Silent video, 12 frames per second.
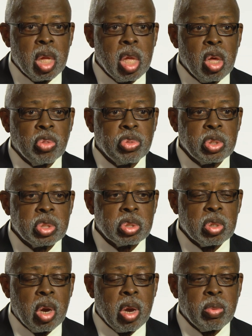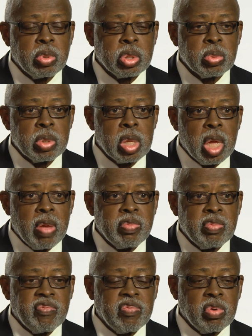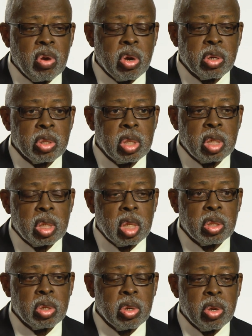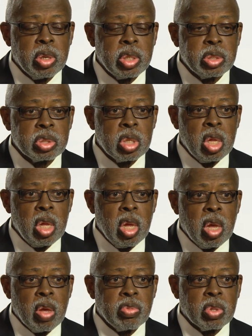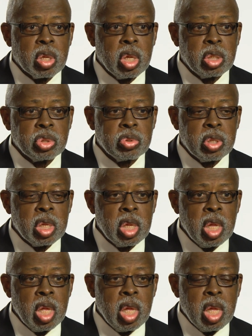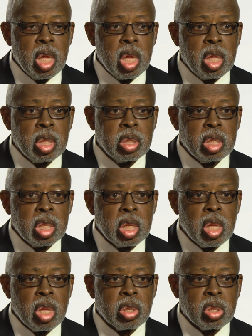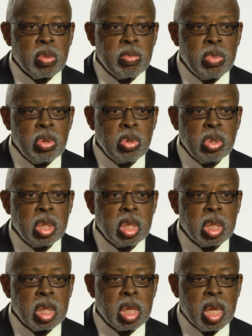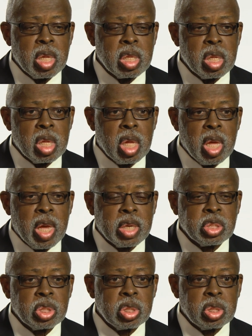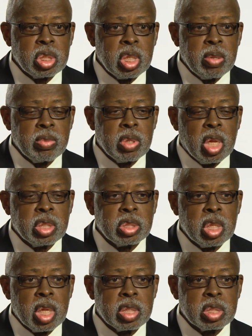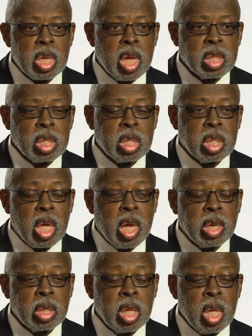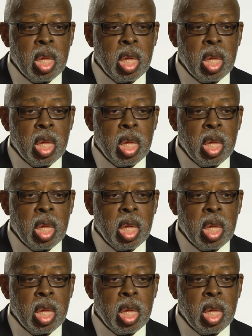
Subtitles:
Healthy Start, which we have in Florida and other areas of the country. And the community action team does exactly that,